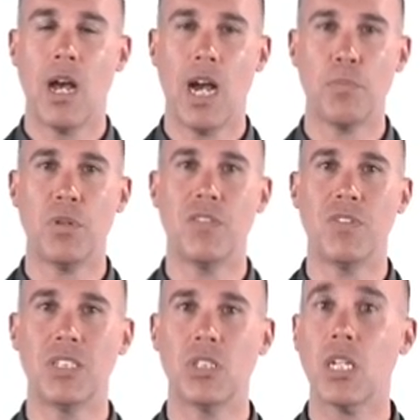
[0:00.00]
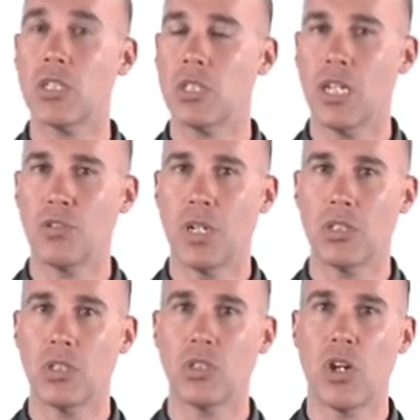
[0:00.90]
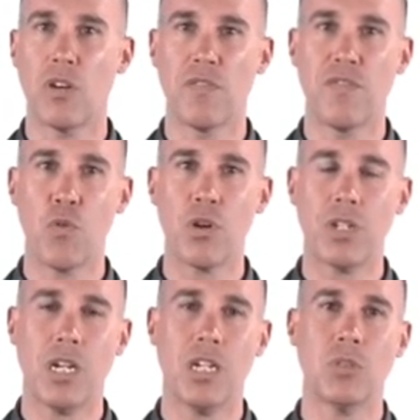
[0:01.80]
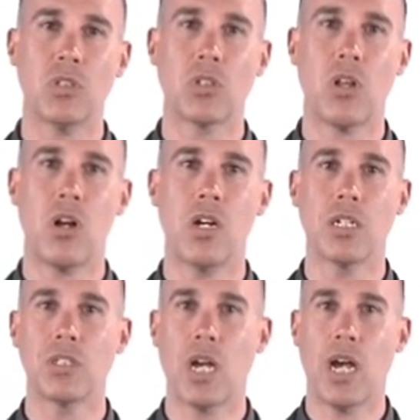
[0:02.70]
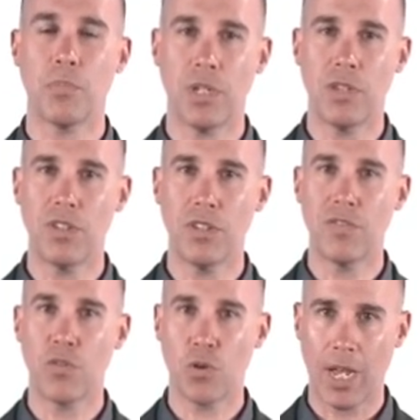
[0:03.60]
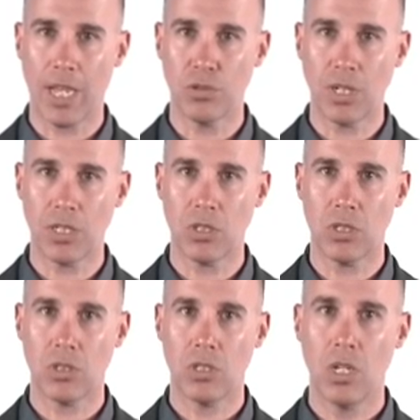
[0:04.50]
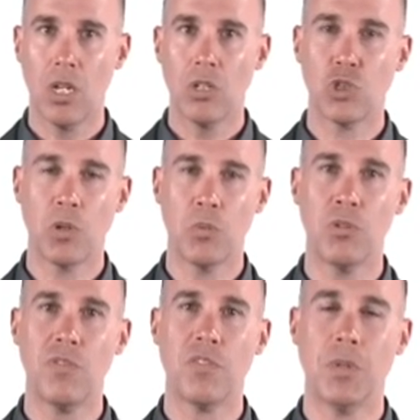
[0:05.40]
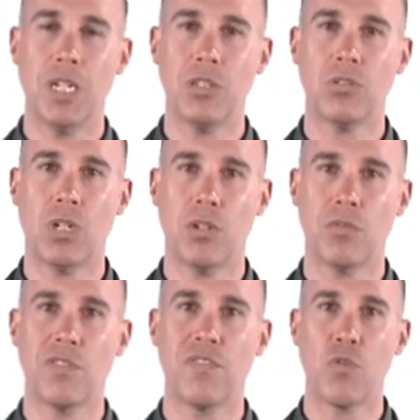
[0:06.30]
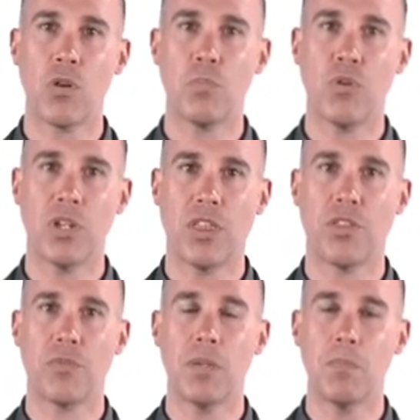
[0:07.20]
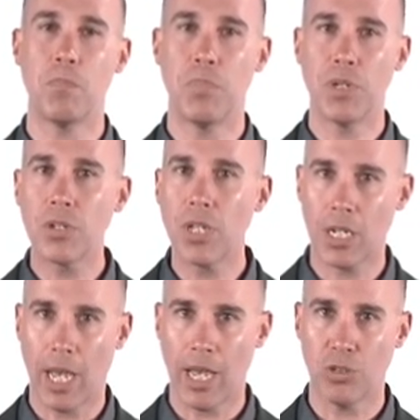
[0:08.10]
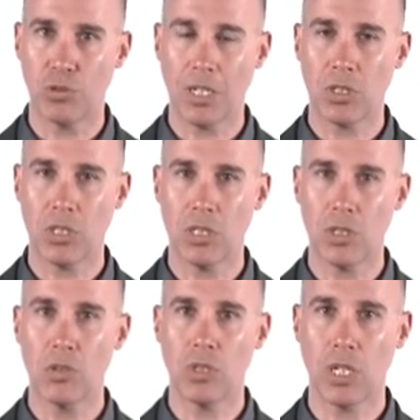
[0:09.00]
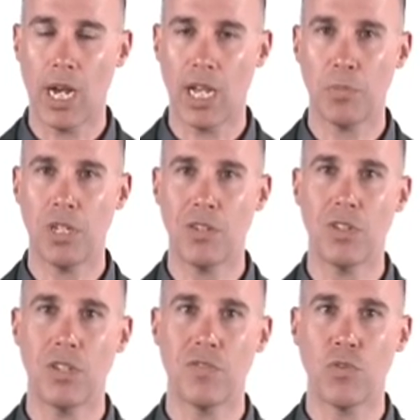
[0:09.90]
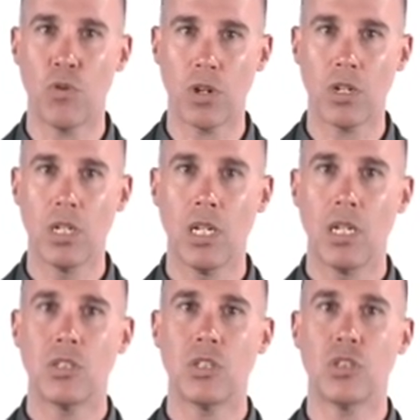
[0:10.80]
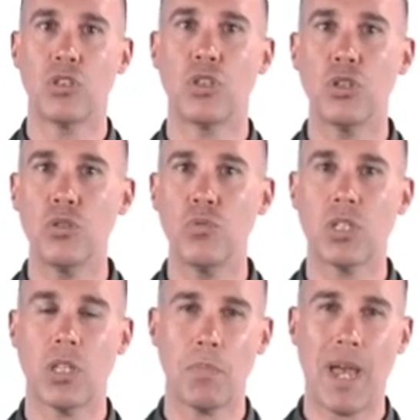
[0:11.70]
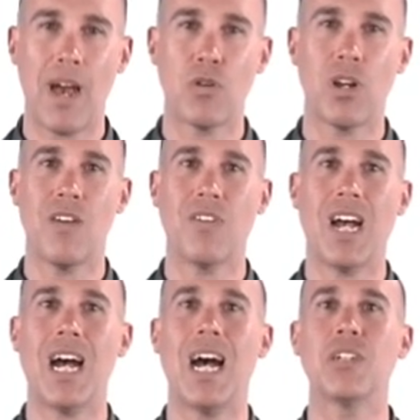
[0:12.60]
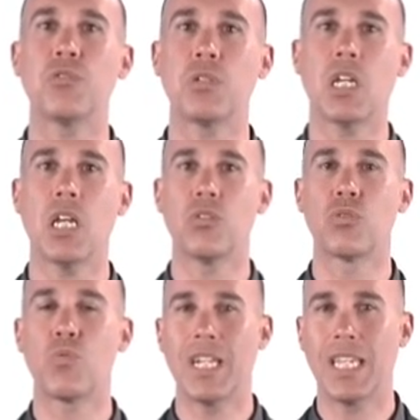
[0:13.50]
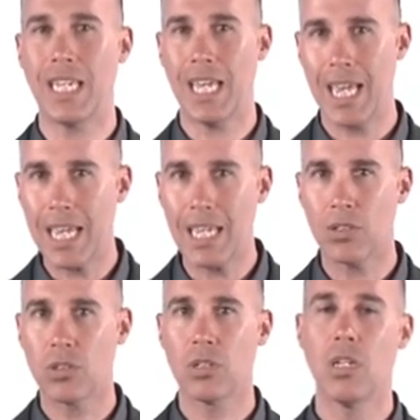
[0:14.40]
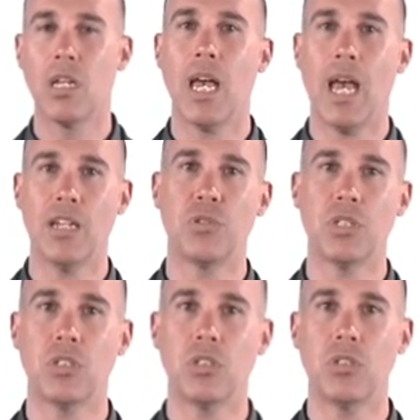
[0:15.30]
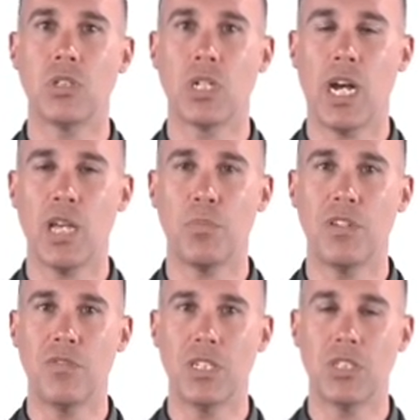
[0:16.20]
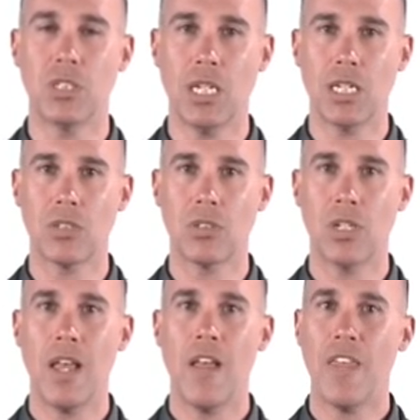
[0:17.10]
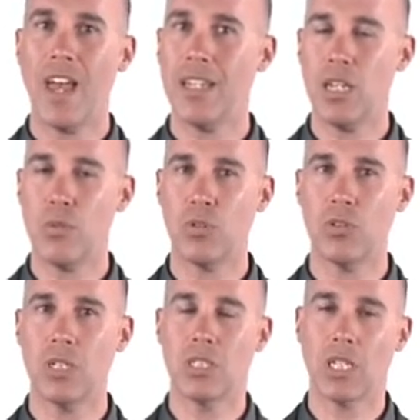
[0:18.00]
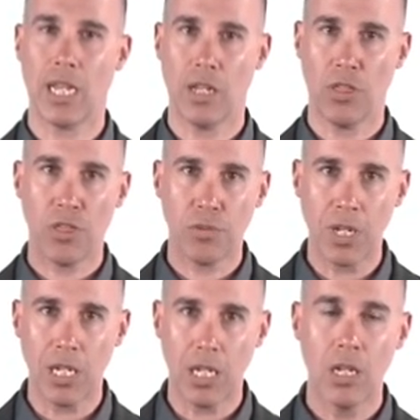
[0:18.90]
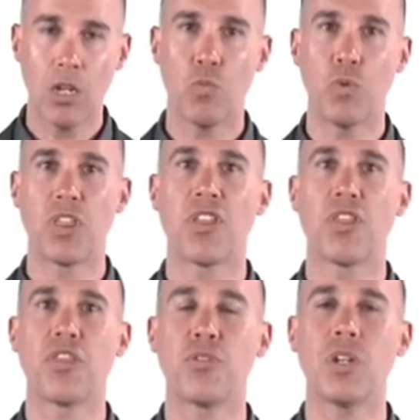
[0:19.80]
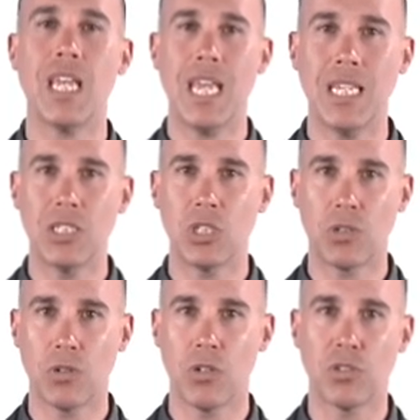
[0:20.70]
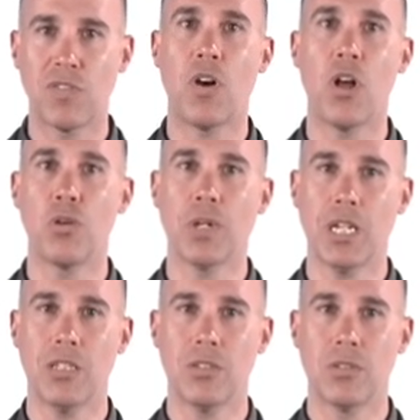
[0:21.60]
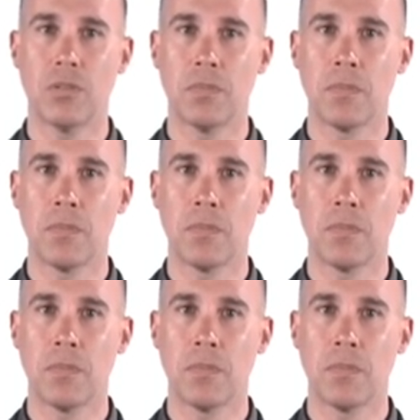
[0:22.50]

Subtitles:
IPv6 addresses are 4 times as long as IPv4 addresses. So we move from an internet with 4.3 billion addresses using IPv4 to 2^128 addresses using IPv6. That number is like a 3 with 38 zeros following it.